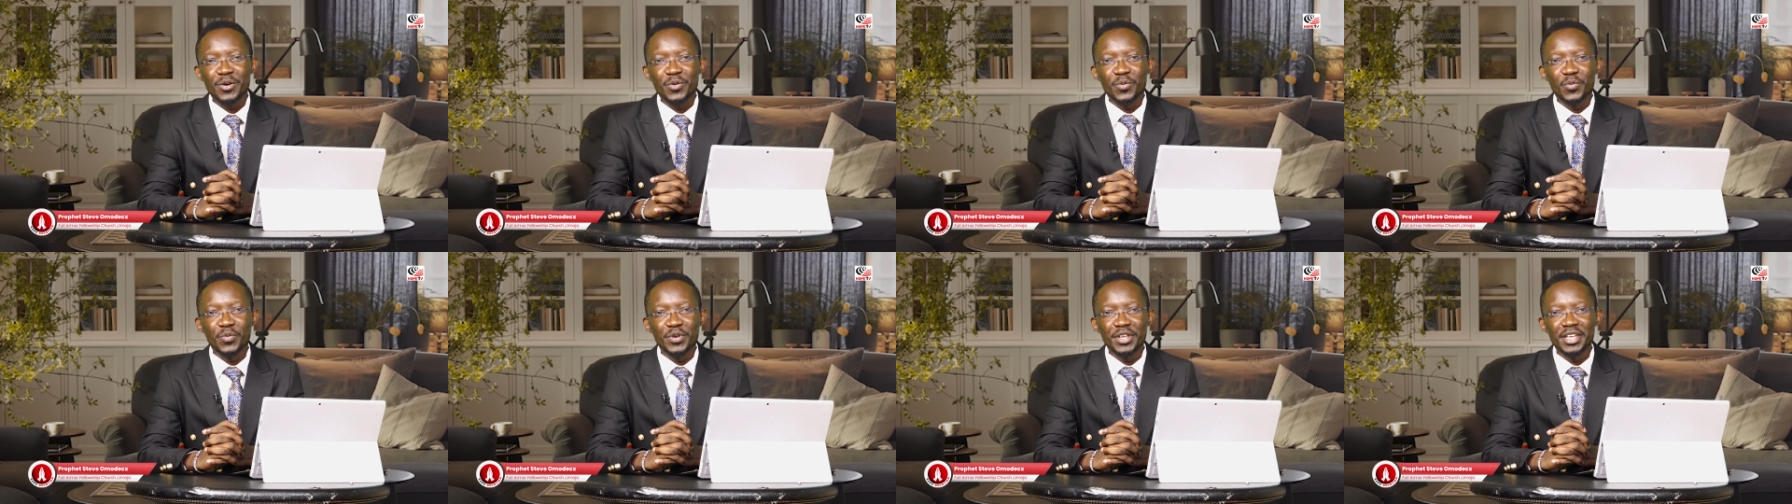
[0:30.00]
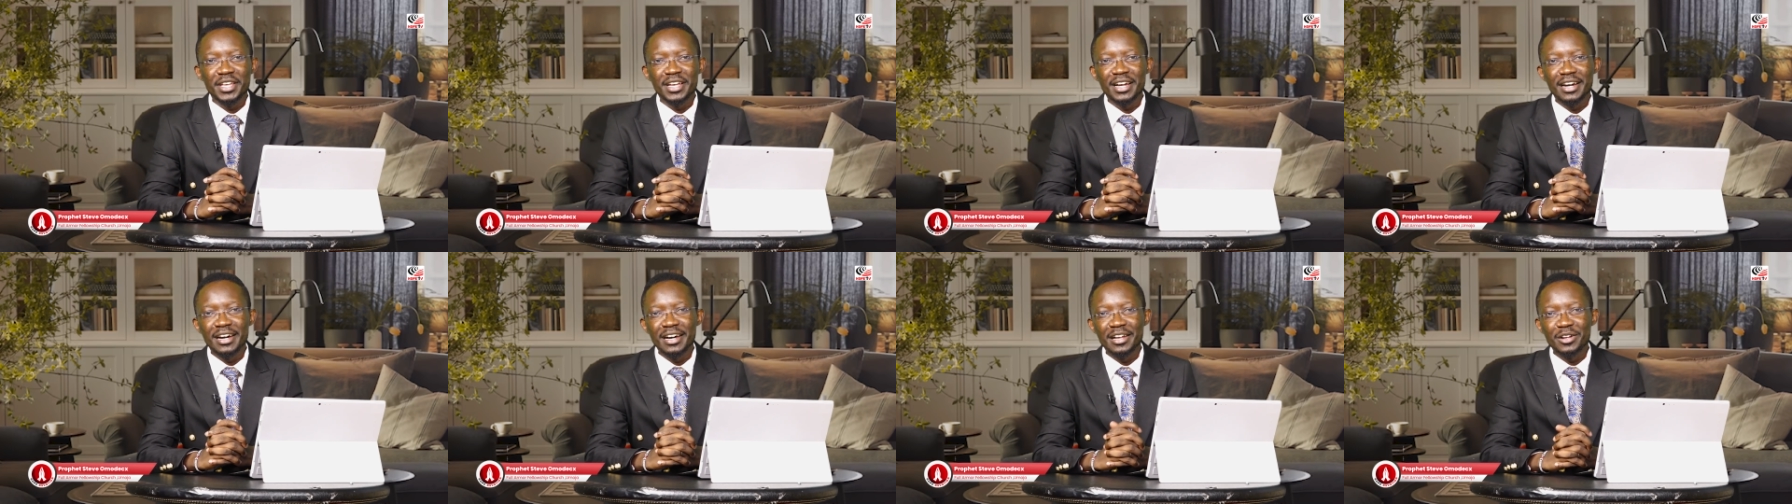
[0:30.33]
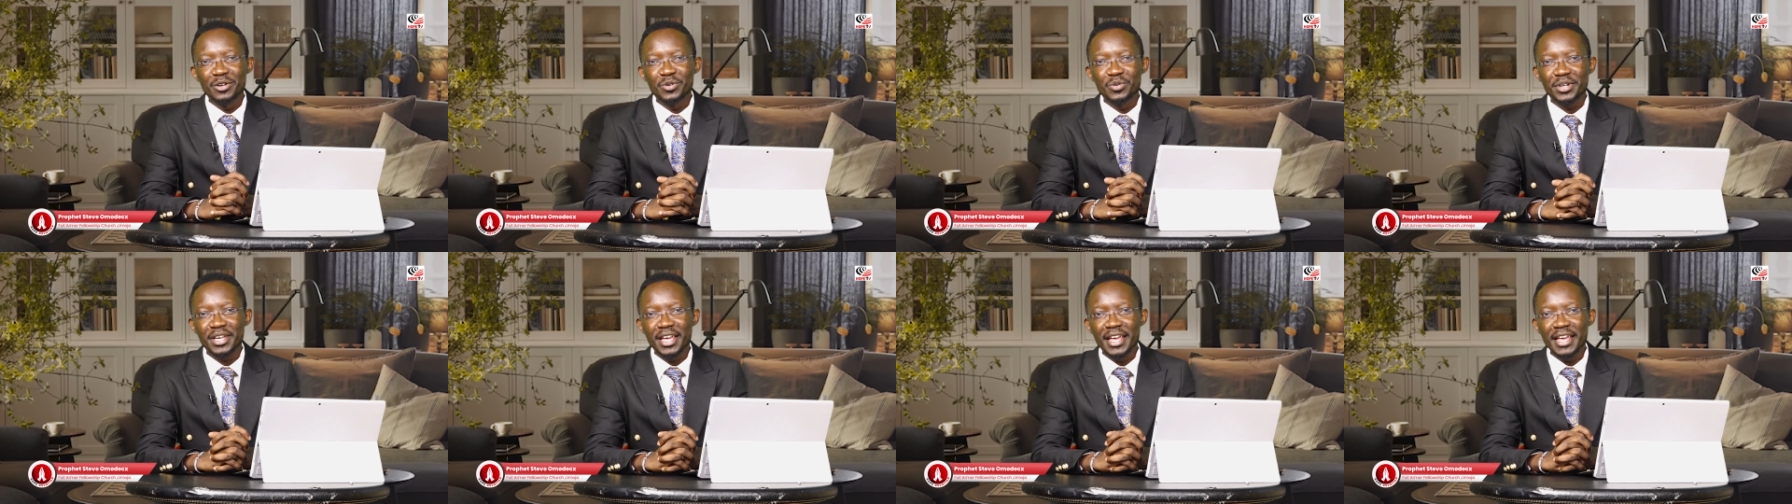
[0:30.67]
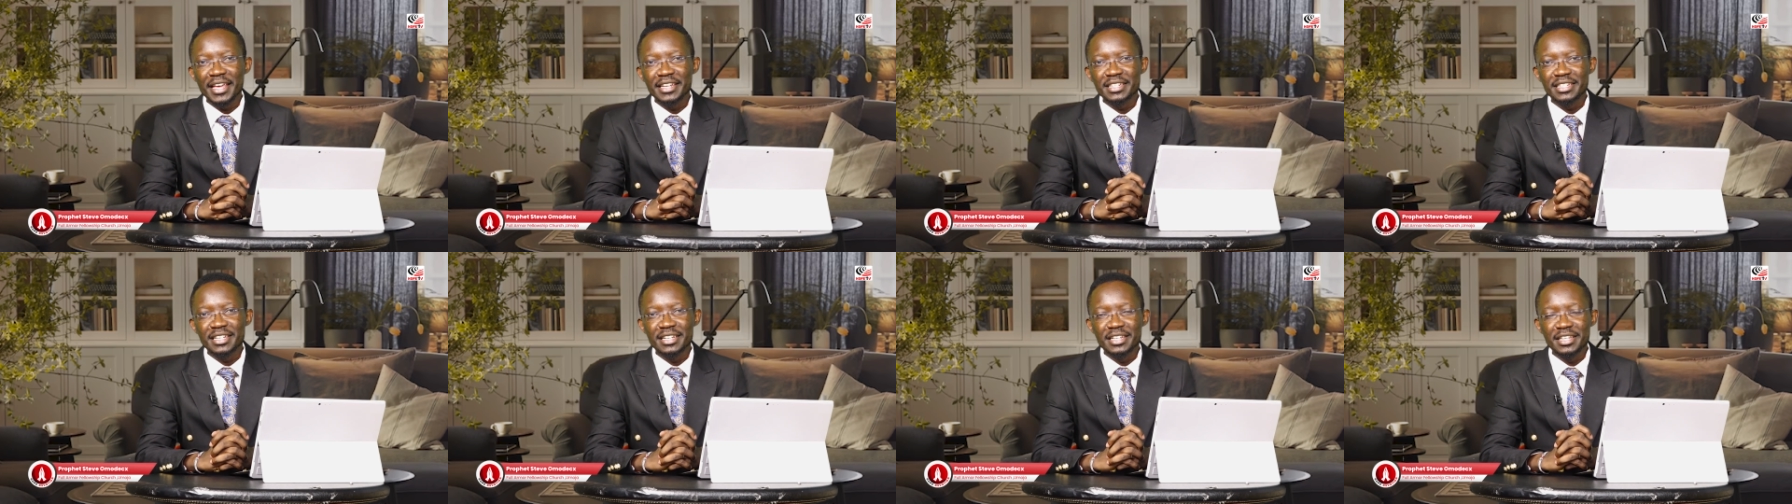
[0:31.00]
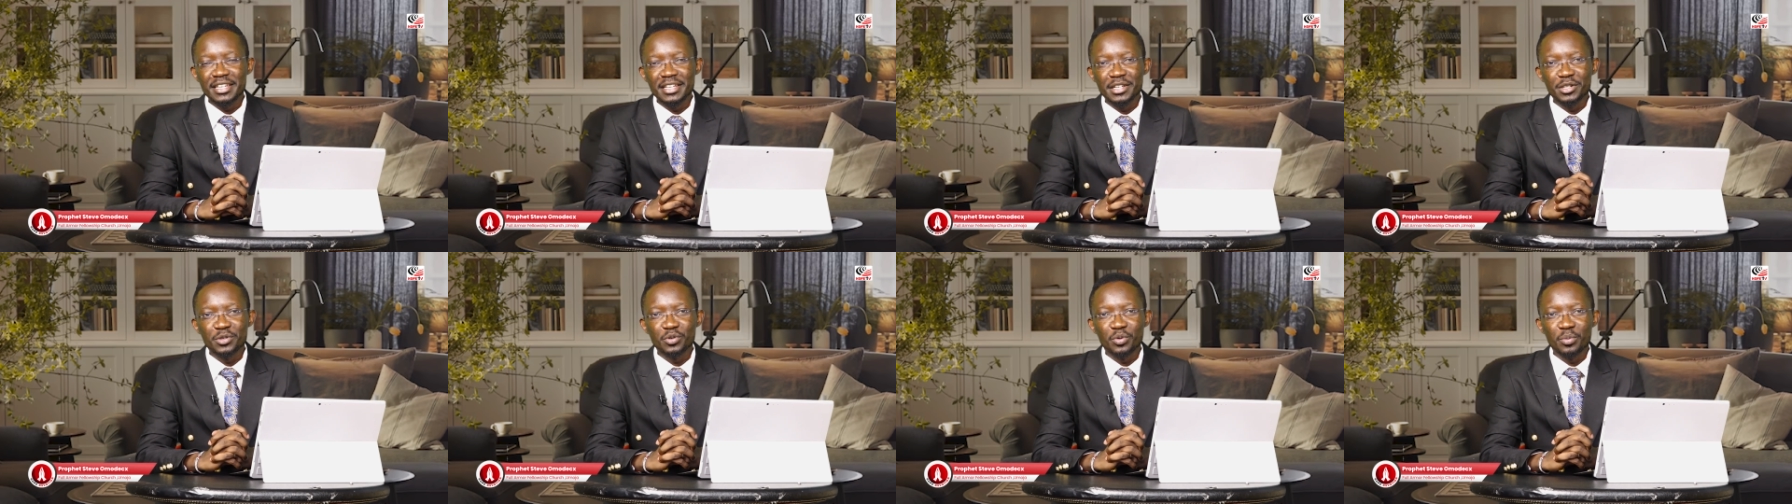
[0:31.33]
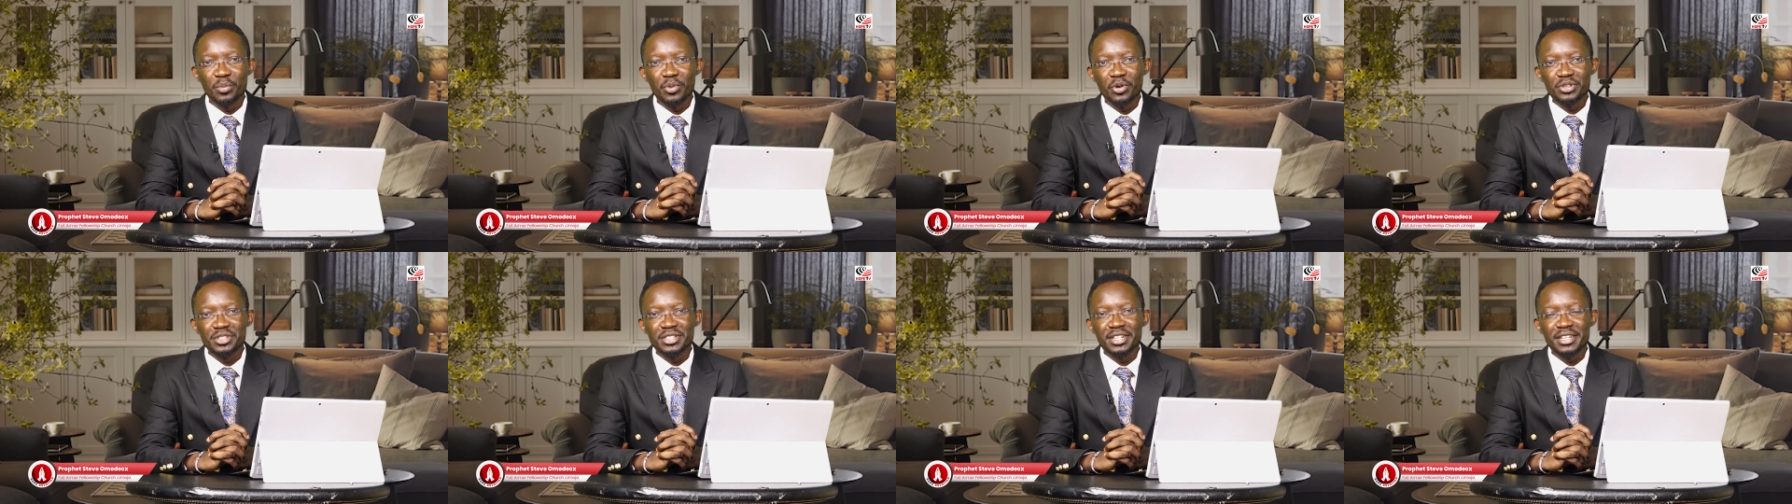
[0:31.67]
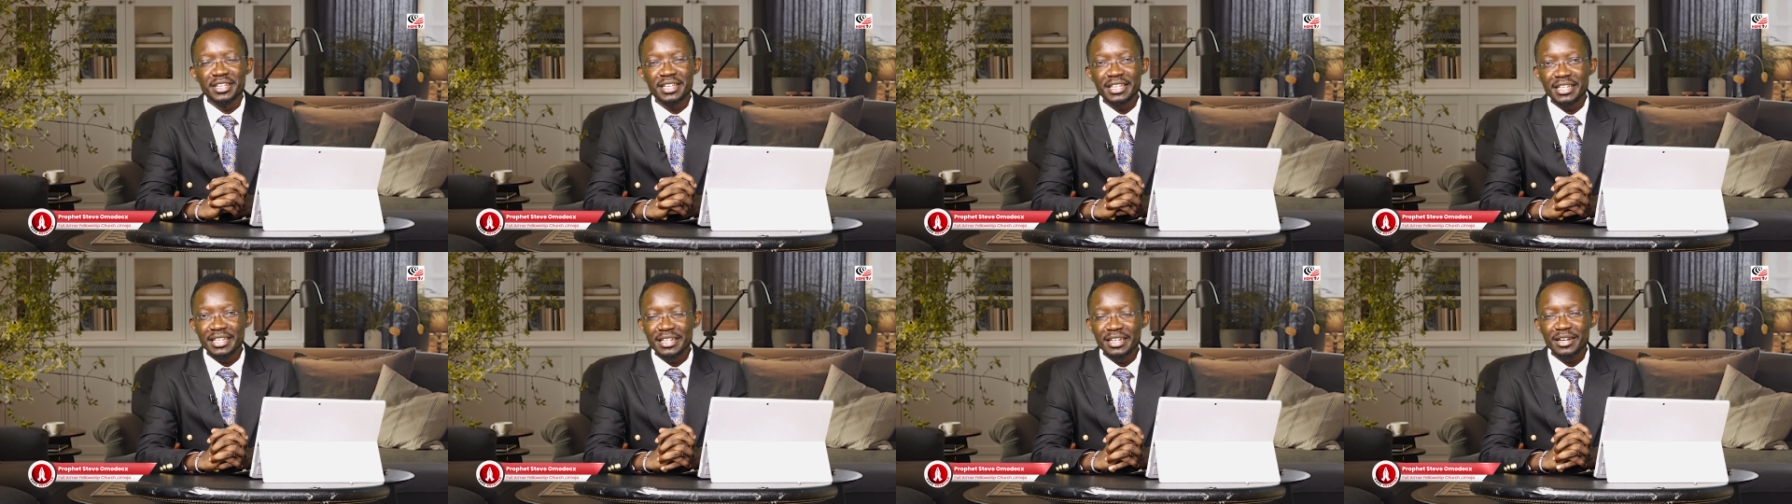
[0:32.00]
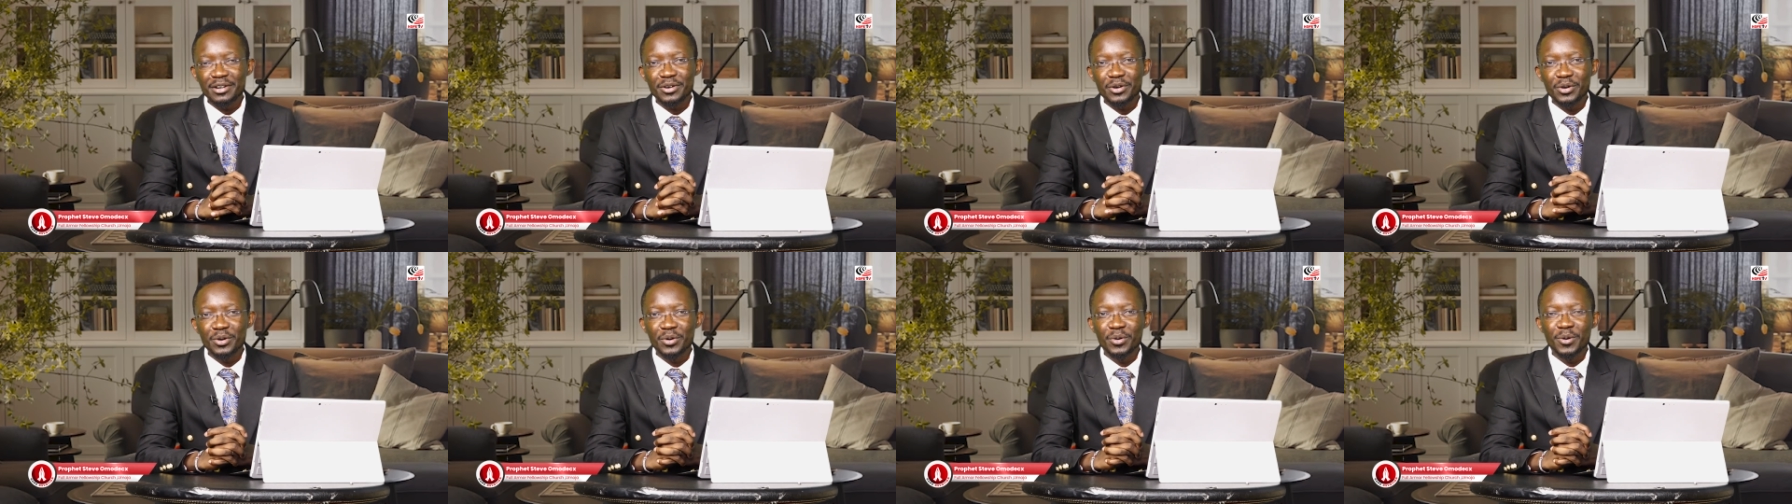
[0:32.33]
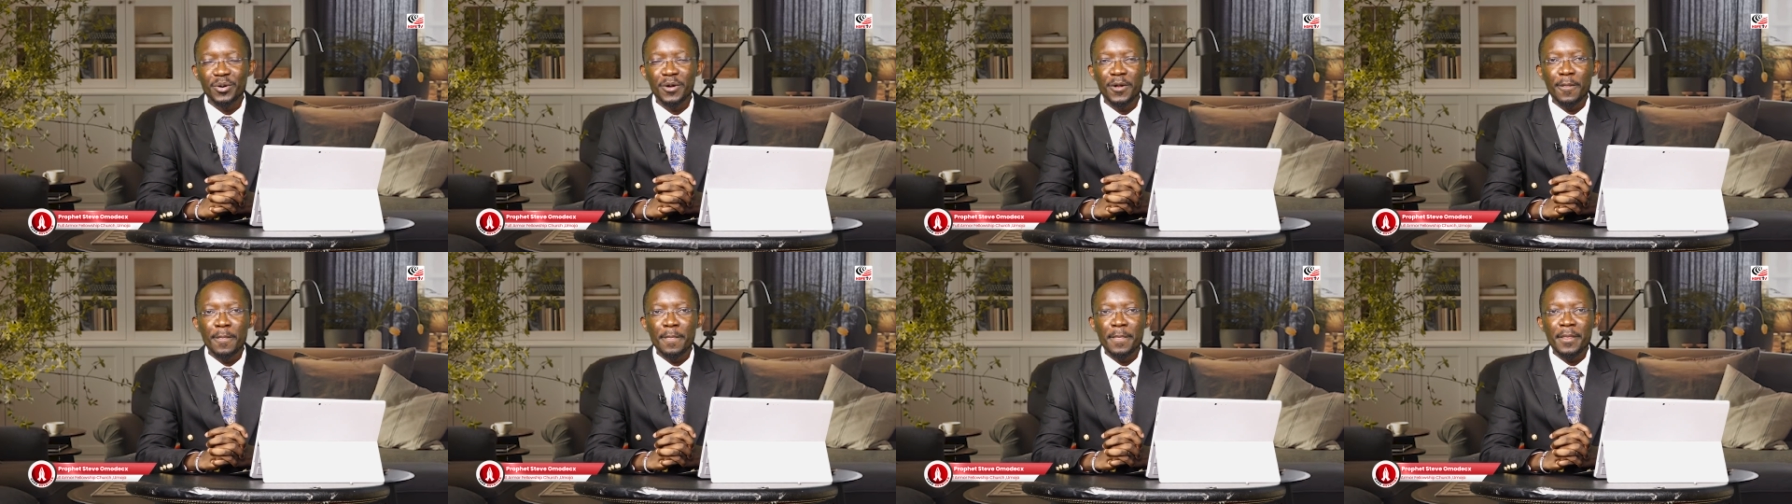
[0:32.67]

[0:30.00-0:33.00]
We are located in Umoja Innercore,